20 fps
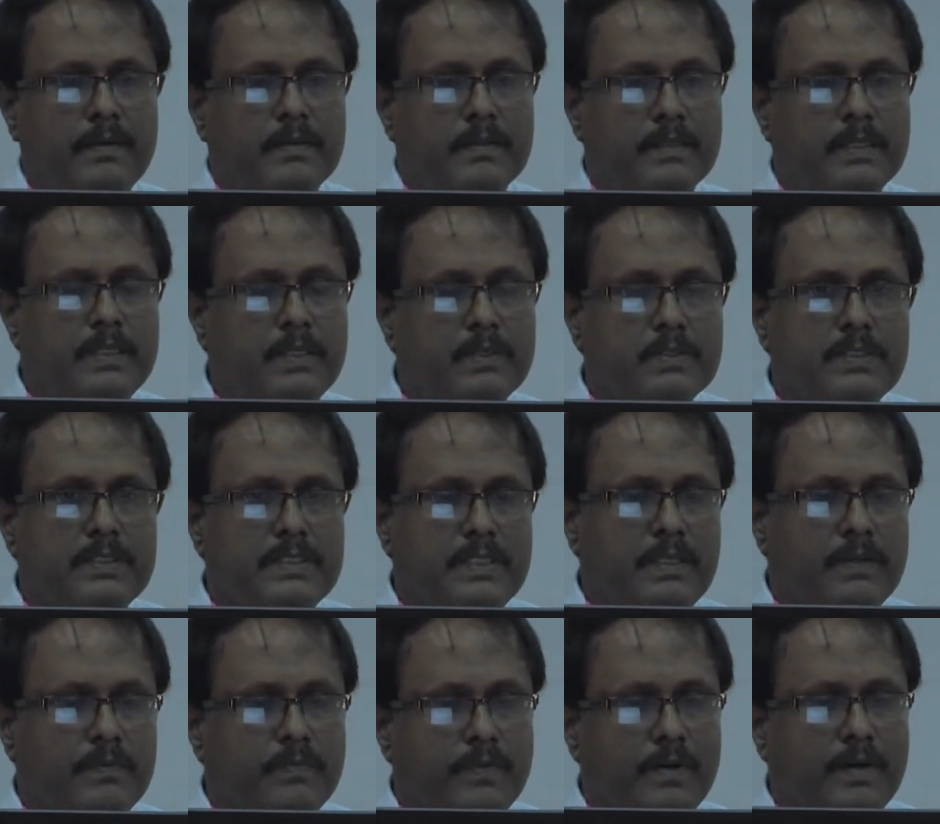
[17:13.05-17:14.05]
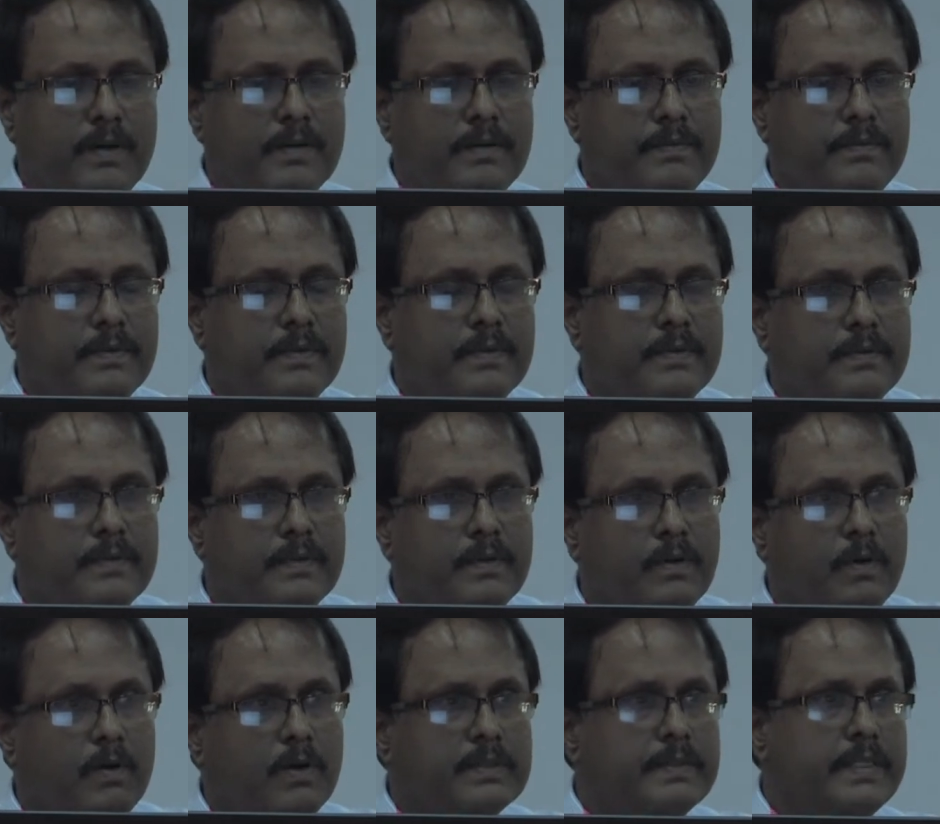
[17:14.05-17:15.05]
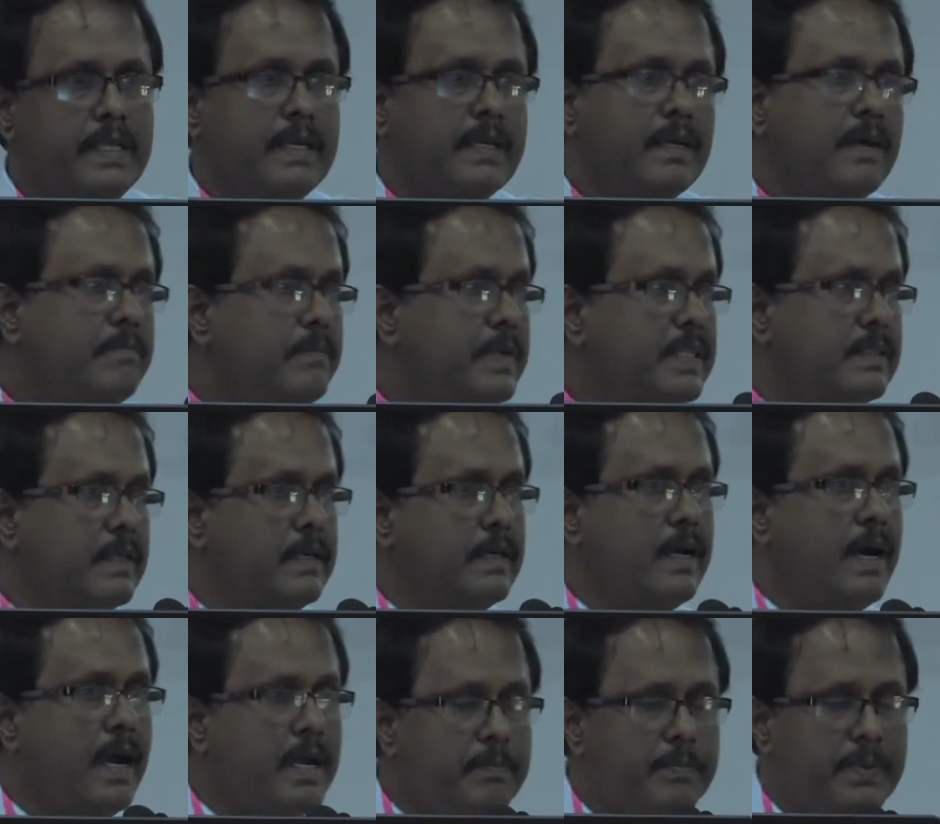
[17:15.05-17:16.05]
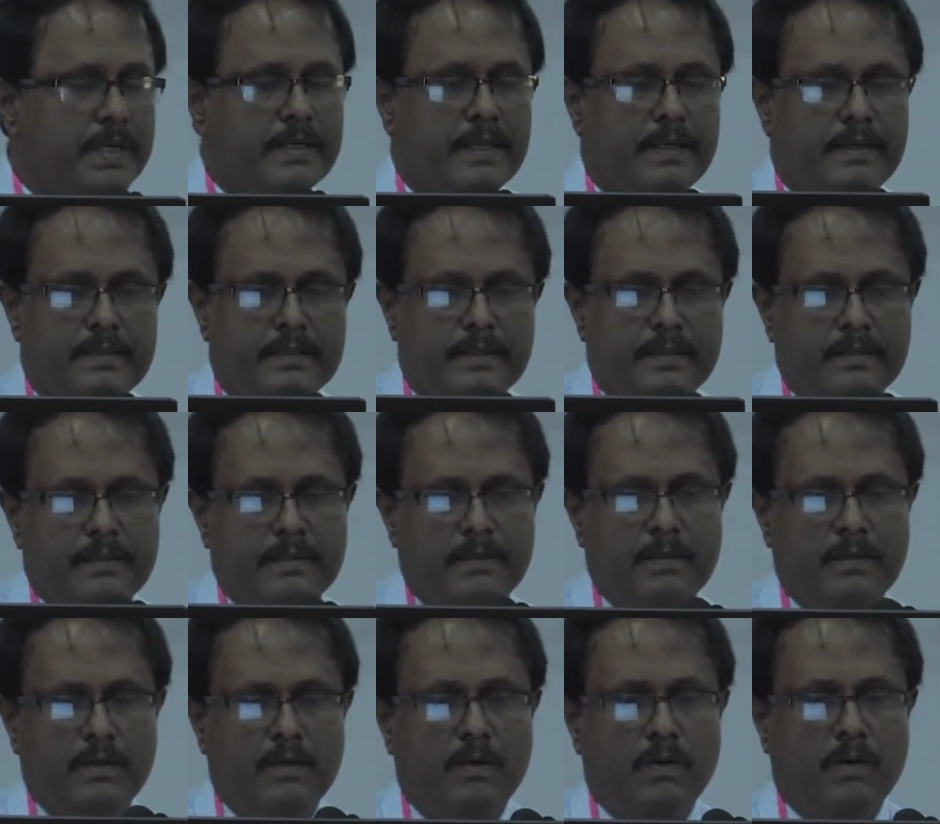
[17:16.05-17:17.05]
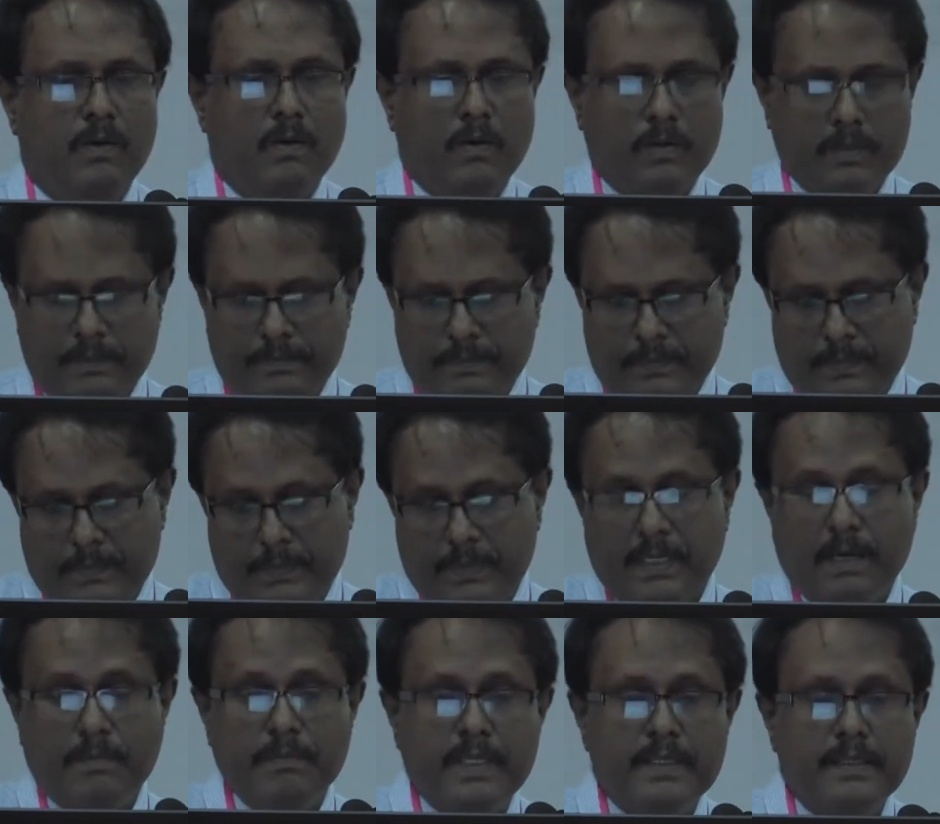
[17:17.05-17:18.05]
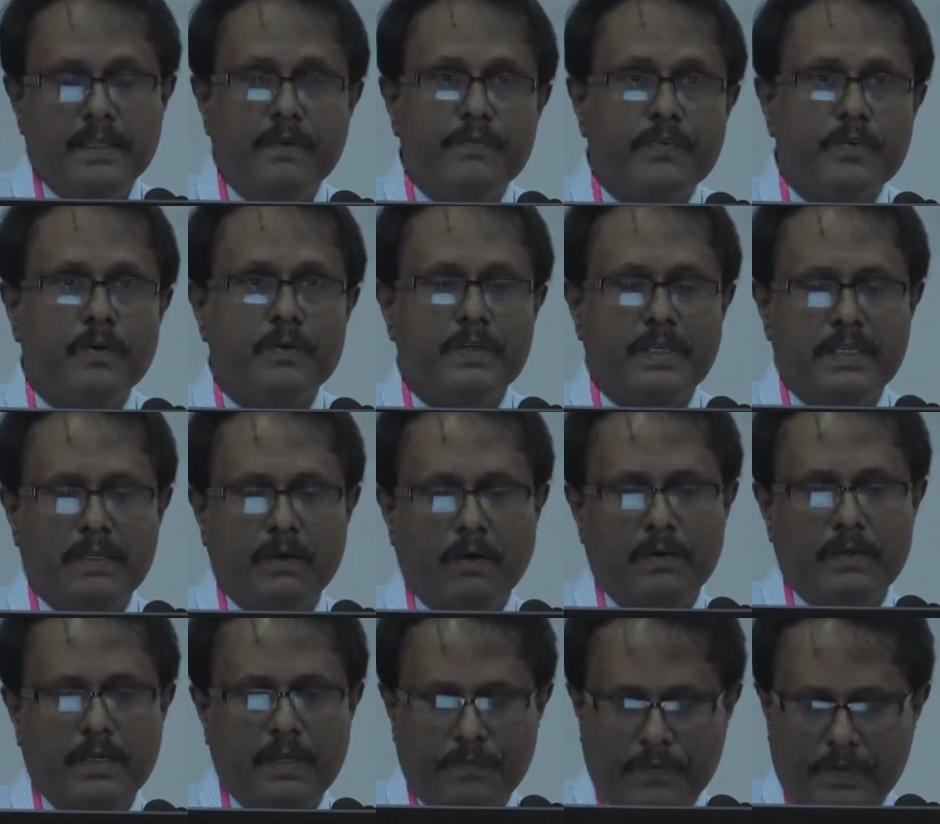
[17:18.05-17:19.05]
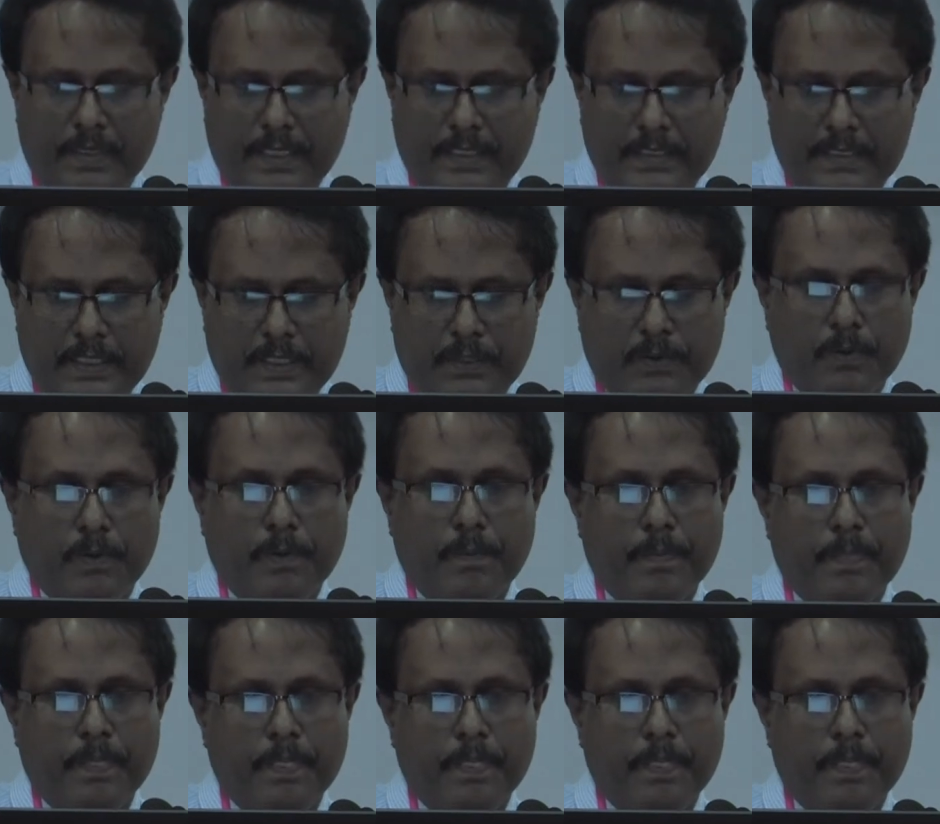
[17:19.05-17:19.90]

reduced GFR, or they come with hypertension, or come with nephrotic or nephritic syndrome.